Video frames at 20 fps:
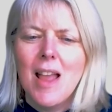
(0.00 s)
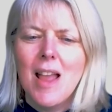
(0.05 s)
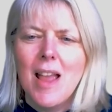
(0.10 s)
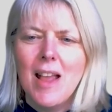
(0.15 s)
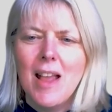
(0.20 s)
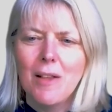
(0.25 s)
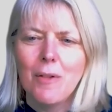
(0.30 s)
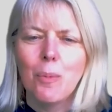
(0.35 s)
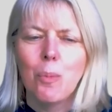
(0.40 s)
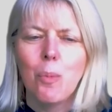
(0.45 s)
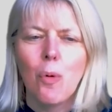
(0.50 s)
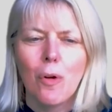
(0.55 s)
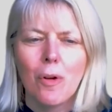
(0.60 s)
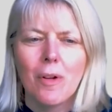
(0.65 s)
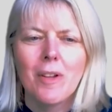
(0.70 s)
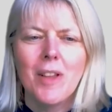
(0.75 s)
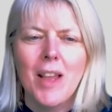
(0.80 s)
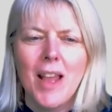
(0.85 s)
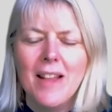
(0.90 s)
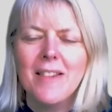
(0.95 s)
is what
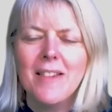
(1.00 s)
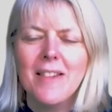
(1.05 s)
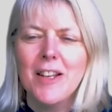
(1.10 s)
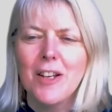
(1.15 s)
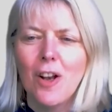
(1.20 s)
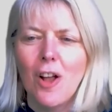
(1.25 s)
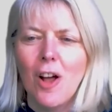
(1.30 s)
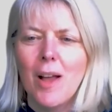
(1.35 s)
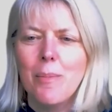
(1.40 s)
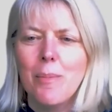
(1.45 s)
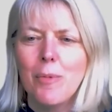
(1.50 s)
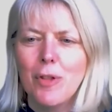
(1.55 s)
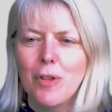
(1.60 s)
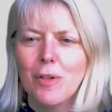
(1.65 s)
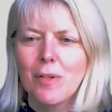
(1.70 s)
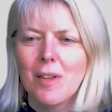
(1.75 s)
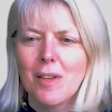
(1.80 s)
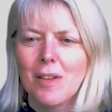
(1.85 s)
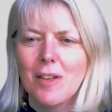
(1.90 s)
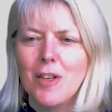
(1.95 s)
is in line with,
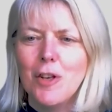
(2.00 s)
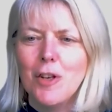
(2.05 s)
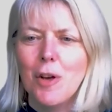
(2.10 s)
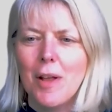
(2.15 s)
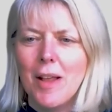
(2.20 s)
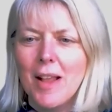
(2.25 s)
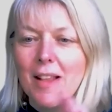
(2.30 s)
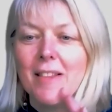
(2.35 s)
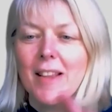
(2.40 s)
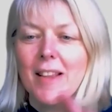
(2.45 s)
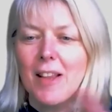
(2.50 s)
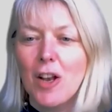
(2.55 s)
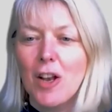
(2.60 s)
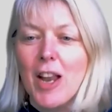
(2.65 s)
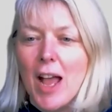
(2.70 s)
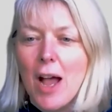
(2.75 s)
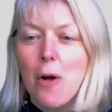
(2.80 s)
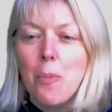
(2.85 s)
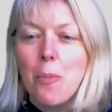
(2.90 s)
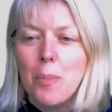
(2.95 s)
is it going to
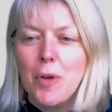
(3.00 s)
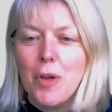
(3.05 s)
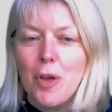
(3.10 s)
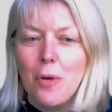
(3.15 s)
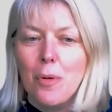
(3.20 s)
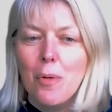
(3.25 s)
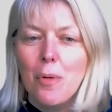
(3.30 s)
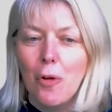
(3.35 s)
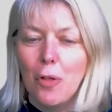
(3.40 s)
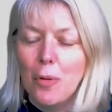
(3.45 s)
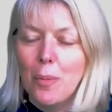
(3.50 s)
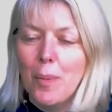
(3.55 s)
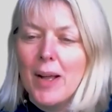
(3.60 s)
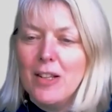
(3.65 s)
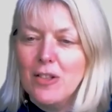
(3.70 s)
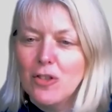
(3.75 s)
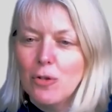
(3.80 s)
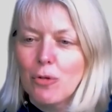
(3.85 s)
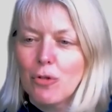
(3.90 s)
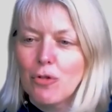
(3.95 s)
help you on the way
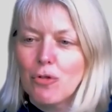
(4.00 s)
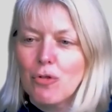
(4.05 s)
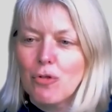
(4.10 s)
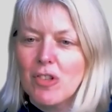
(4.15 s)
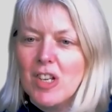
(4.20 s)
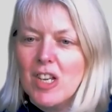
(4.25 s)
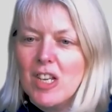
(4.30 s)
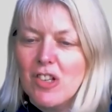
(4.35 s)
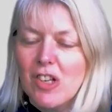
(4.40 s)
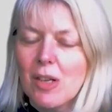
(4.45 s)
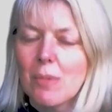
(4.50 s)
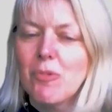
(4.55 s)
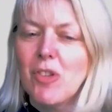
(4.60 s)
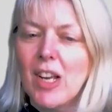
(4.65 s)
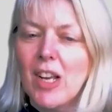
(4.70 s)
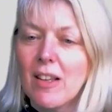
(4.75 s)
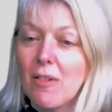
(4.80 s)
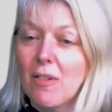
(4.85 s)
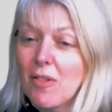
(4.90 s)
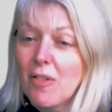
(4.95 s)
to your strategic
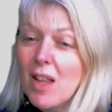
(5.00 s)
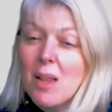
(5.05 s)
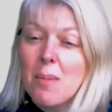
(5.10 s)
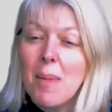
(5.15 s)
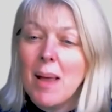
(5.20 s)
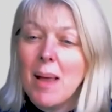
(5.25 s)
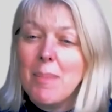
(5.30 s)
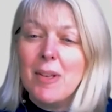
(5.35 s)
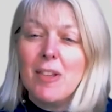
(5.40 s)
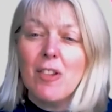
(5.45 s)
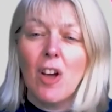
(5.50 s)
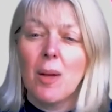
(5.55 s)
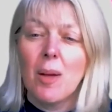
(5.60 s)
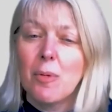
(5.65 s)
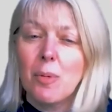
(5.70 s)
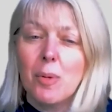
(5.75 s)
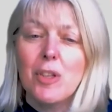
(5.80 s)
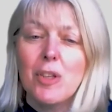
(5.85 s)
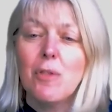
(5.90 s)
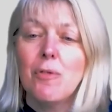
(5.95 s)
objectives? Now, there may be times
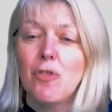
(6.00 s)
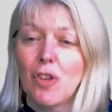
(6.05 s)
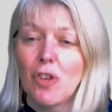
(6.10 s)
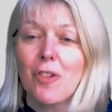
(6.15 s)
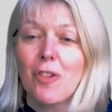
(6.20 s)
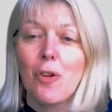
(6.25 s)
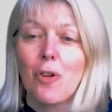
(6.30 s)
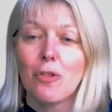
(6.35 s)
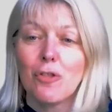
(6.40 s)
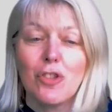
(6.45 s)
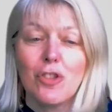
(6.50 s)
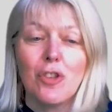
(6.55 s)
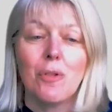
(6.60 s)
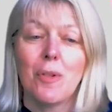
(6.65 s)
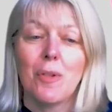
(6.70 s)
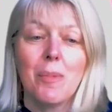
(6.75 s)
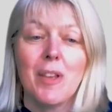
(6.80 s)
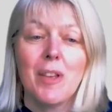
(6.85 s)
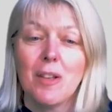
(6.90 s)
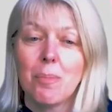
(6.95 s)
when you've just got to do
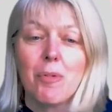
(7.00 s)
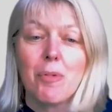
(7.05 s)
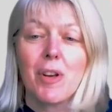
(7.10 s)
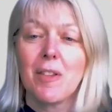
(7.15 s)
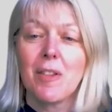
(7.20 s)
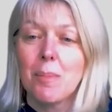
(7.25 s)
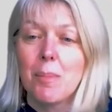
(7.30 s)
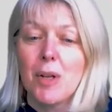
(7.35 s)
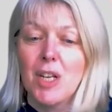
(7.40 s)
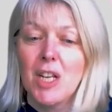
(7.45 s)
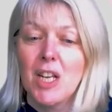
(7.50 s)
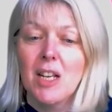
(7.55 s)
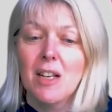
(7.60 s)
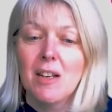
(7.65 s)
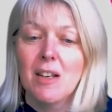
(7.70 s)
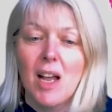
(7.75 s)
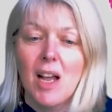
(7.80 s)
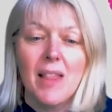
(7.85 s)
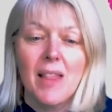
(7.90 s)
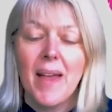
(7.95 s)
something to bring some money
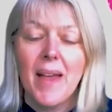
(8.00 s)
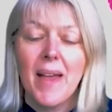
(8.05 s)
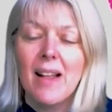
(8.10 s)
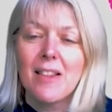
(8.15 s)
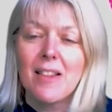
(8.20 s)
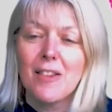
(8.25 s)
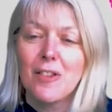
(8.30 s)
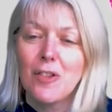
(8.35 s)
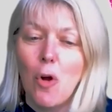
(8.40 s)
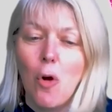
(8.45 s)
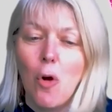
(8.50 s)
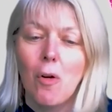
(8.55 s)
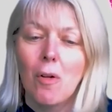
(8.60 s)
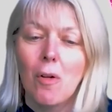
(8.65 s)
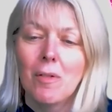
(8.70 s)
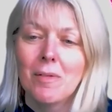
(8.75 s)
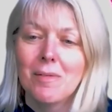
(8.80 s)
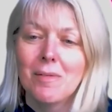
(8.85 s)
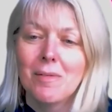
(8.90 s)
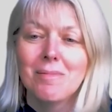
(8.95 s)
in, and that's not
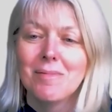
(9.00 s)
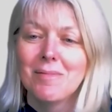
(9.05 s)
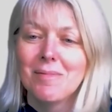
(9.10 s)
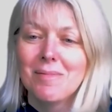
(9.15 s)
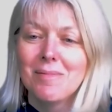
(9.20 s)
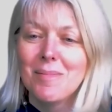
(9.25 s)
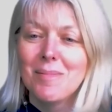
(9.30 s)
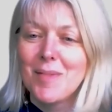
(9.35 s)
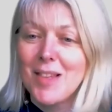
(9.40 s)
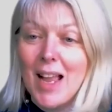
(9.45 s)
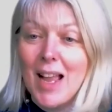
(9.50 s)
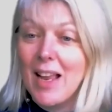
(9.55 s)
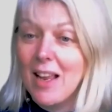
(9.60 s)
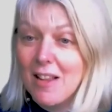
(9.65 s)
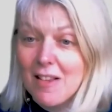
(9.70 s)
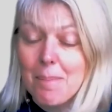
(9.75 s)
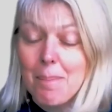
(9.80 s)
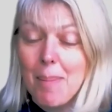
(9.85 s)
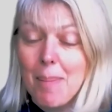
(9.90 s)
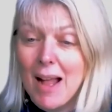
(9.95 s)
saying
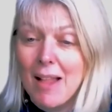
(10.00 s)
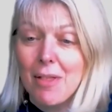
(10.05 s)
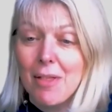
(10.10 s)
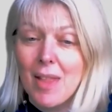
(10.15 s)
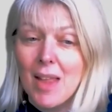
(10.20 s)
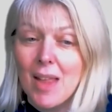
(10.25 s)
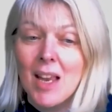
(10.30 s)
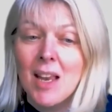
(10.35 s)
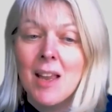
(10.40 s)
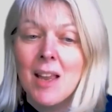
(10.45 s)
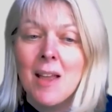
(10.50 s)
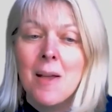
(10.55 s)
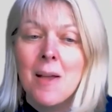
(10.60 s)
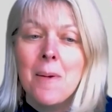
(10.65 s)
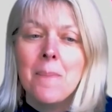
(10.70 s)
it's a bad thing.